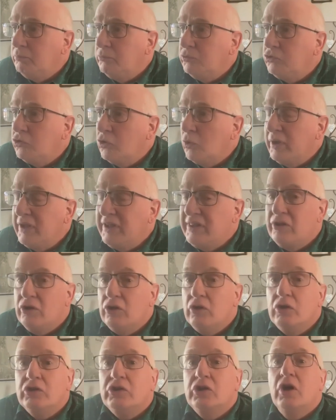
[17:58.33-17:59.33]
So he
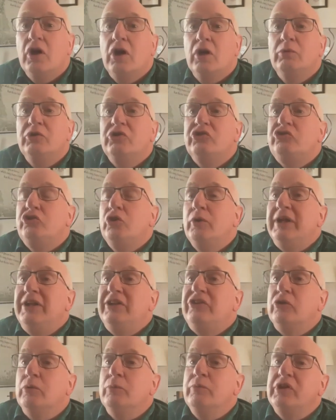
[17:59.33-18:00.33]
thought God was
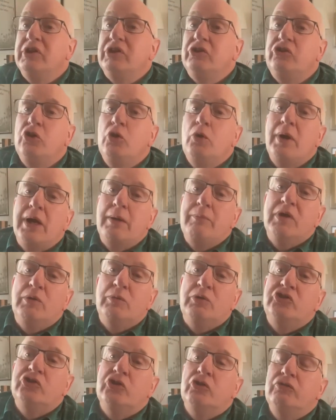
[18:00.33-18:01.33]
doing something to him
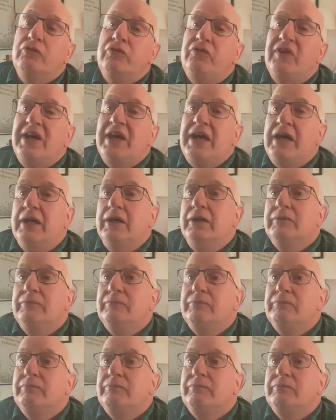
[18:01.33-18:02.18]
that was unfair.